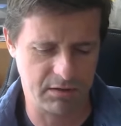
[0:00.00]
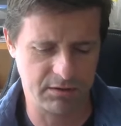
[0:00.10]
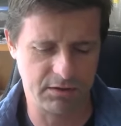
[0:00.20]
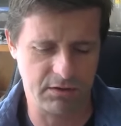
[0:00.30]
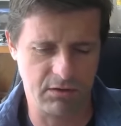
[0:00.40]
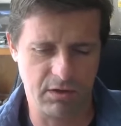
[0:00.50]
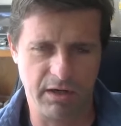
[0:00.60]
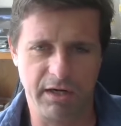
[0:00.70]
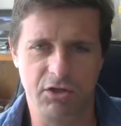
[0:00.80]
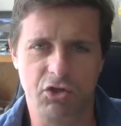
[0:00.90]
So I'm
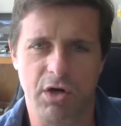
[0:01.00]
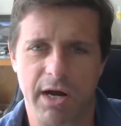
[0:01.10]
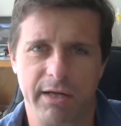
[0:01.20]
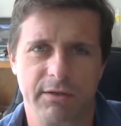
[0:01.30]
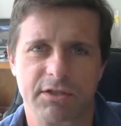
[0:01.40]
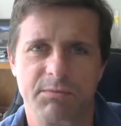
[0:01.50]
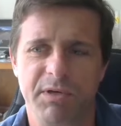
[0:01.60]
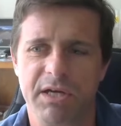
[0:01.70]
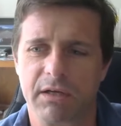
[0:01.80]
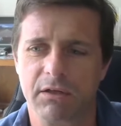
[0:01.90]
going to try and
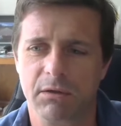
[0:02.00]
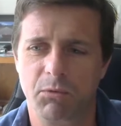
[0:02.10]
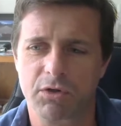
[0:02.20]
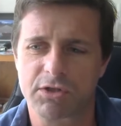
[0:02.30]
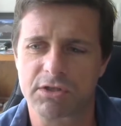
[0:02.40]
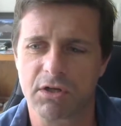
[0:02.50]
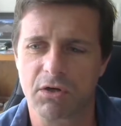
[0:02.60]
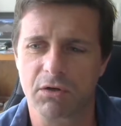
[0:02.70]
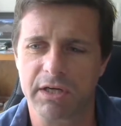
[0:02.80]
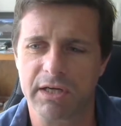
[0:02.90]
speak a little more
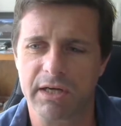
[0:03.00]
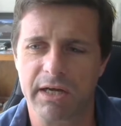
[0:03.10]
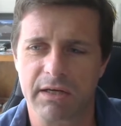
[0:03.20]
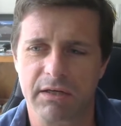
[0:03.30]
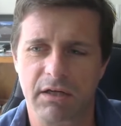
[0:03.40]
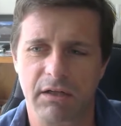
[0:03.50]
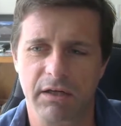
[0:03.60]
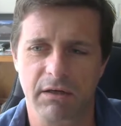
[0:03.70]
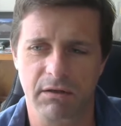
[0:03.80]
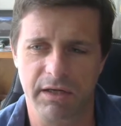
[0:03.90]
slowly and
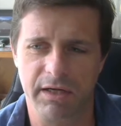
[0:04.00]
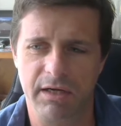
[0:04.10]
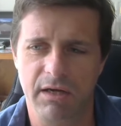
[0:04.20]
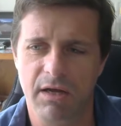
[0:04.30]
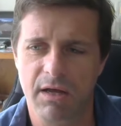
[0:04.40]
clearly